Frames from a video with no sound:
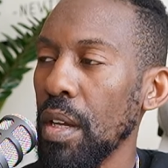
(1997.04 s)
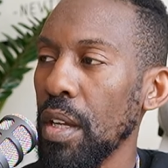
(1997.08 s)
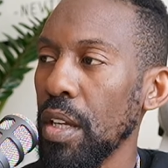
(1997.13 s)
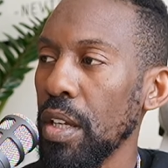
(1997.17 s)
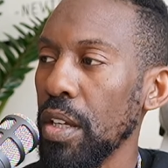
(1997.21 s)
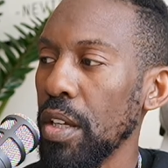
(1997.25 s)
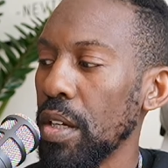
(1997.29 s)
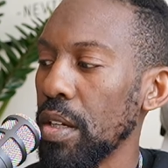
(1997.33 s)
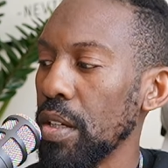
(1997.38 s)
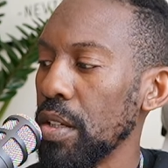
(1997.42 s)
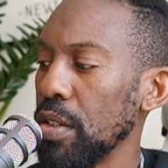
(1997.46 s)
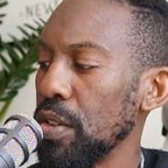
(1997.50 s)
Uh,
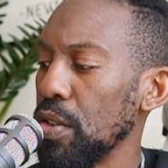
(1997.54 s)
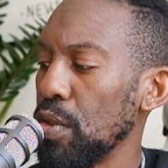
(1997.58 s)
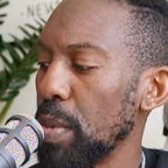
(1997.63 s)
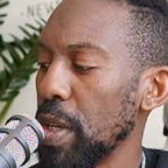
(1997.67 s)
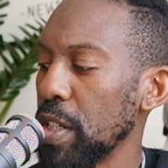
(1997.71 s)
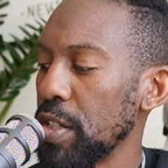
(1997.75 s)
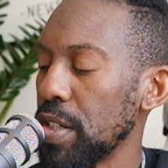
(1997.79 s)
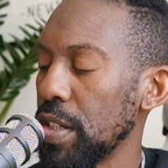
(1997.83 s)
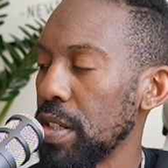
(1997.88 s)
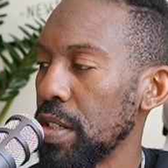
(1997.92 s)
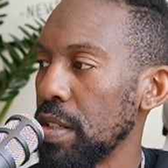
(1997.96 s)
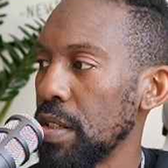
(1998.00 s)
you
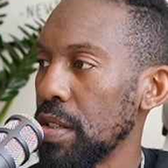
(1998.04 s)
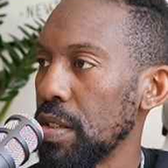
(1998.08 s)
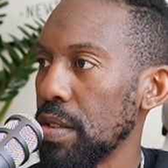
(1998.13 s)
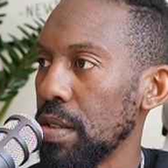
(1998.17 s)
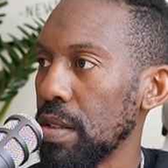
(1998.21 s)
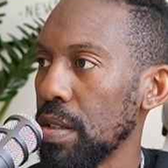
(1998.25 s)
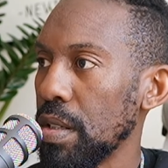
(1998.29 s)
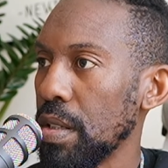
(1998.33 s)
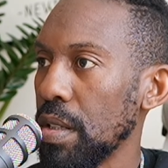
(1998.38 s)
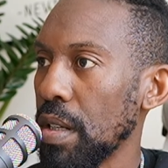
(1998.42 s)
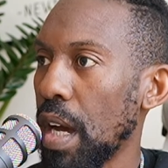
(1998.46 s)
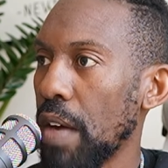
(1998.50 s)
mentioned
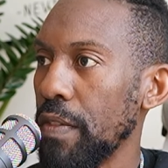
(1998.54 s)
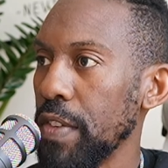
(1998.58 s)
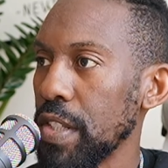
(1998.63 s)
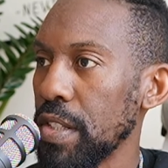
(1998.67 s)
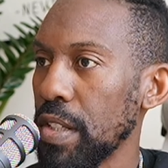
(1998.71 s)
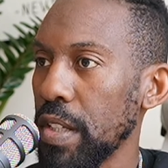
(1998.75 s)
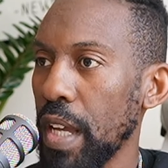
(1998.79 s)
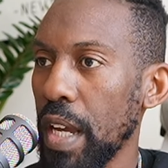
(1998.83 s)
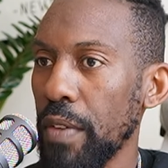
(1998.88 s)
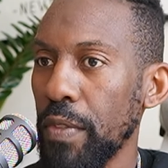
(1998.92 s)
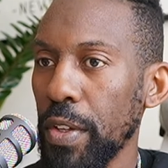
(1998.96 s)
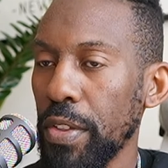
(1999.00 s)
uh,
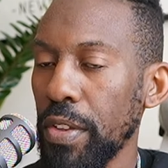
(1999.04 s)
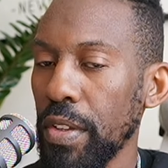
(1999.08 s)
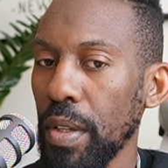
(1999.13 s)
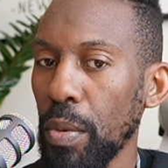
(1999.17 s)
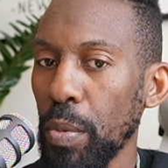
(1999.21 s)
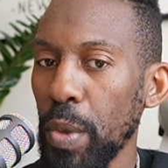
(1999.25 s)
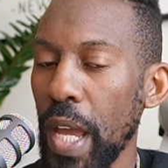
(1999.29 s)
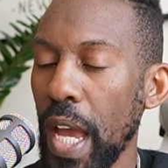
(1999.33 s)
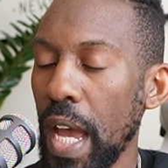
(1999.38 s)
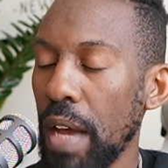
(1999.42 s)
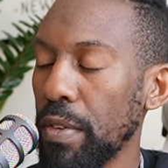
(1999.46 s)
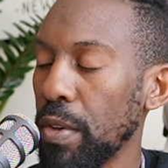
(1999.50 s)
obviously everything that we
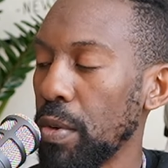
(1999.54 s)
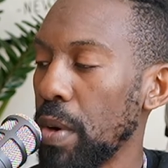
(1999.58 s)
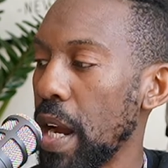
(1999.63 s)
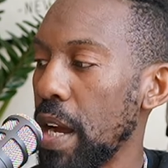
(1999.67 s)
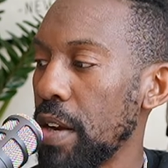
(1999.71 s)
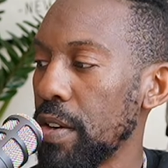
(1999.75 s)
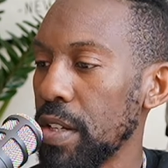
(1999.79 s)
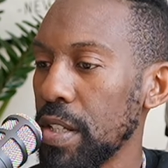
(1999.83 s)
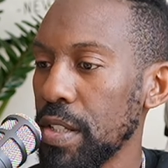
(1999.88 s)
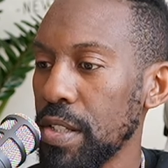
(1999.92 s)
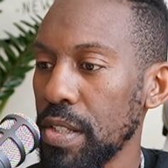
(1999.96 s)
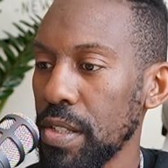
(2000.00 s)
have around
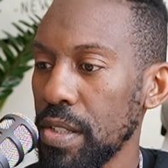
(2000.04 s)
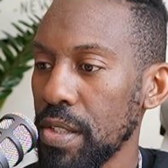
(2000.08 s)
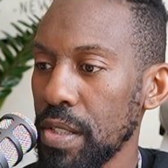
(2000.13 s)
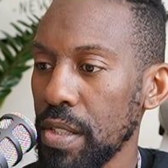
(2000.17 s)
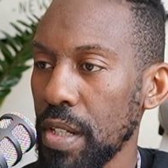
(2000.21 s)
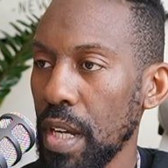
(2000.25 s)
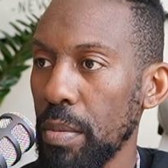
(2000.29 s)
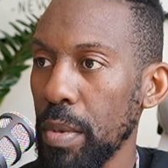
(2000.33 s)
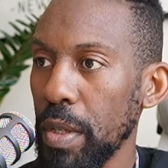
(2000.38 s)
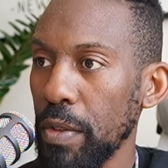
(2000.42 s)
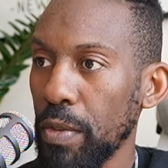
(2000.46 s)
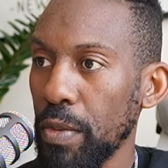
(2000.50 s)
us is
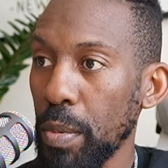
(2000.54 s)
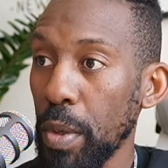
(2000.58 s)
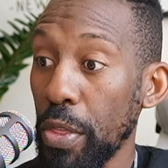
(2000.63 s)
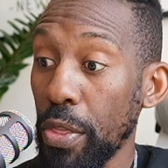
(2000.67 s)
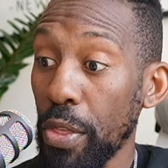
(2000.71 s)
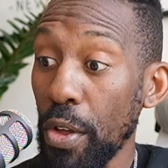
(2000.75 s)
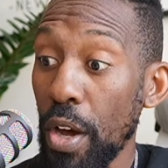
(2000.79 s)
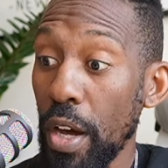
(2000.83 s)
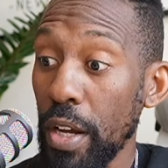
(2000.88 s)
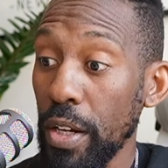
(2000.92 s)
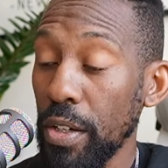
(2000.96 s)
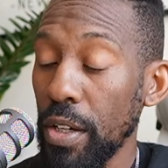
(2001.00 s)
coming from a
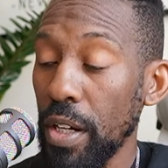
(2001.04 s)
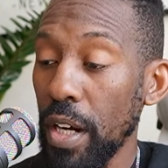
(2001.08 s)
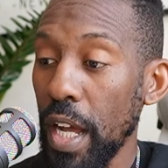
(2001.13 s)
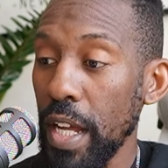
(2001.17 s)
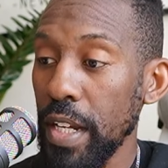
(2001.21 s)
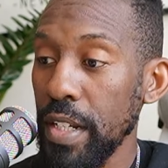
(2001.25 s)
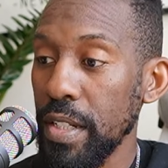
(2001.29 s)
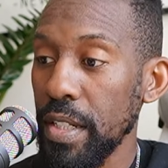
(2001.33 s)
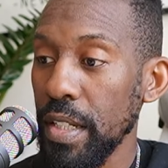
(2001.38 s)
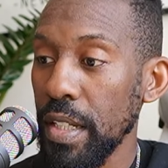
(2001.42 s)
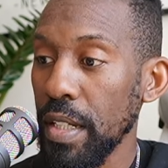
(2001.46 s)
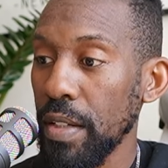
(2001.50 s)
thought or an
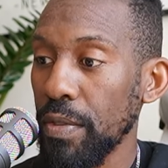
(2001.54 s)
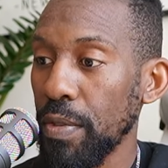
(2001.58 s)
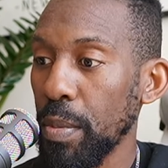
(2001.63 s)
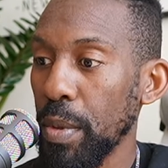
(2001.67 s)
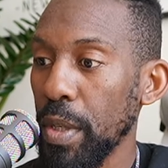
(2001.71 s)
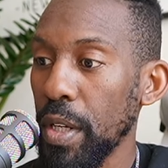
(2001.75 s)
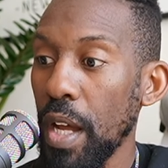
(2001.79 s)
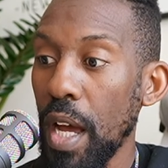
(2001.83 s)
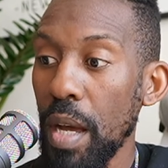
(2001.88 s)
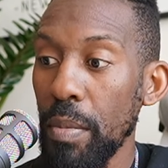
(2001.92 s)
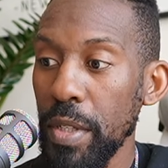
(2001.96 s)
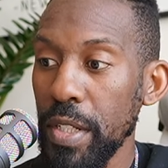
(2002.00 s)
idea from the
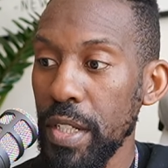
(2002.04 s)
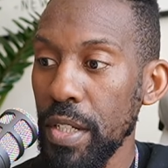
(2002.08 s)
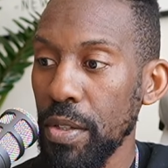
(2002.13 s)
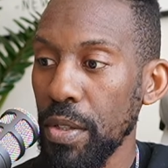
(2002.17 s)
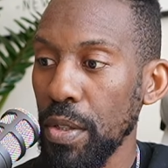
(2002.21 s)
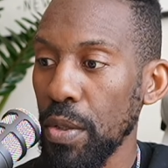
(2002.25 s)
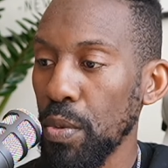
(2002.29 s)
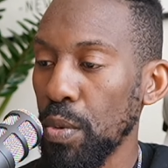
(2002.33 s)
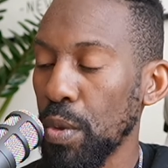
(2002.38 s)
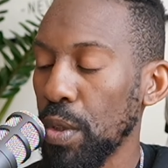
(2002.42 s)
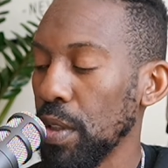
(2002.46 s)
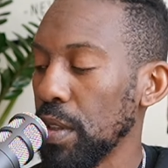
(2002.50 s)
non-material
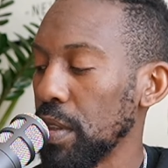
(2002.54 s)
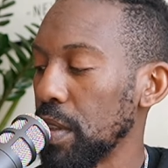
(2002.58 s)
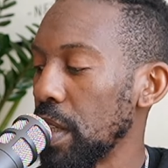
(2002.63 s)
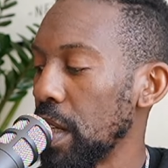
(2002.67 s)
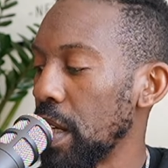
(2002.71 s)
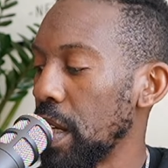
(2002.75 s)
world.